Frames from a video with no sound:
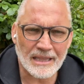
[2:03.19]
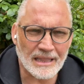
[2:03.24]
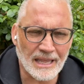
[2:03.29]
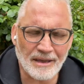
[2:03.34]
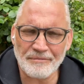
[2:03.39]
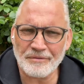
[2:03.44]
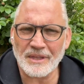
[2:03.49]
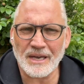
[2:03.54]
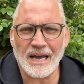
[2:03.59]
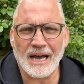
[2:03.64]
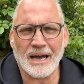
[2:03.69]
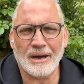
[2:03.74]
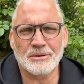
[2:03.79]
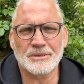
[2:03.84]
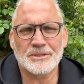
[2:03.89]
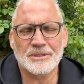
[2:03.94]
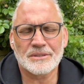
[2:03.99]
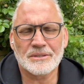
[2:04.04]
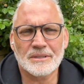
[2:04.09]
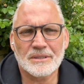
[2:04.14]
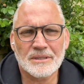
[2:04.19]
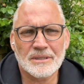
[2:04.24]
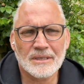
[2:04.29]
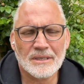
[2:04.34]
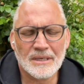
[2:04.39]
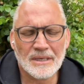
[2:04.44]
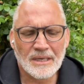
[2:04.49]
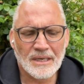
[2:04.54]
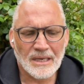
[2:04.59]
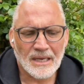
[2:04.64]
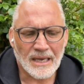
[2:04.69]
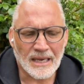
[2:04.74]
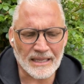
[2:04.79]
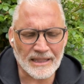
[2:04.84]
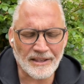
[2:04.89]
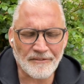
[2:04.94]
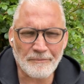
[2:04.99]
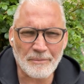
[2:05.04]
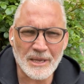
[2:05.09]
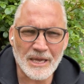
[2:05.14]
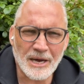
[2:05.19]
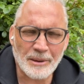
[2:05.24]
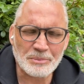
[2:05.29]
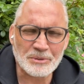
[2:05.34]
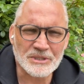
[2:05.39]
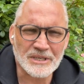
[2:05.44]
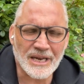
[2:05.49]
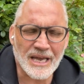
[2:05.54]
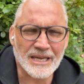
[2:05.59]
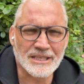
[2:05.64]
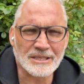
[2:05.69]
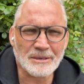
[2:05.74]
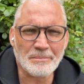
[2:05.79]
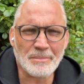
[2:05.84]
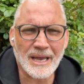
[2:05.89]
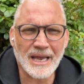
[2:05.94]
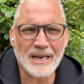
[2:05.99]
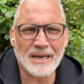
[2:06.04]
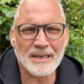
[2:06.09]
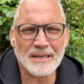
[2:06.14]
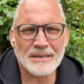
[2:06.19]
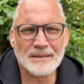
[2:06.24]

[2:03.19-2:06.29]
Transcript: left the house and left me upstairs in bed.